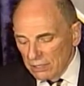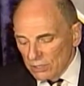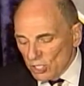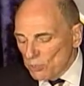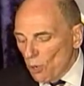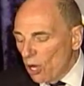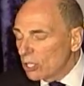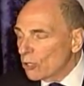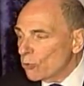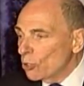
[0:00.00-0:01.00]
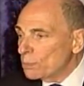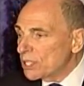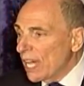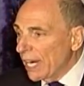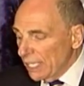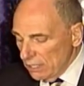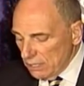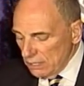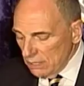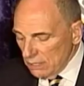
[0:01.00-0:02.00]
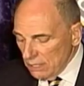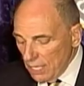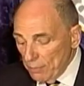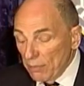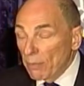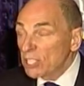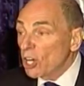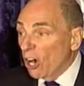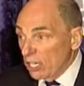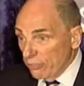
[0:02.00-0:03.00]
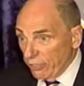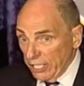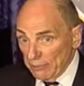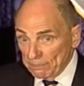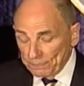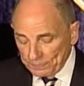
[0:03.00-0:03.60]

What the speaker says: Smaller group settings can be much harder for him.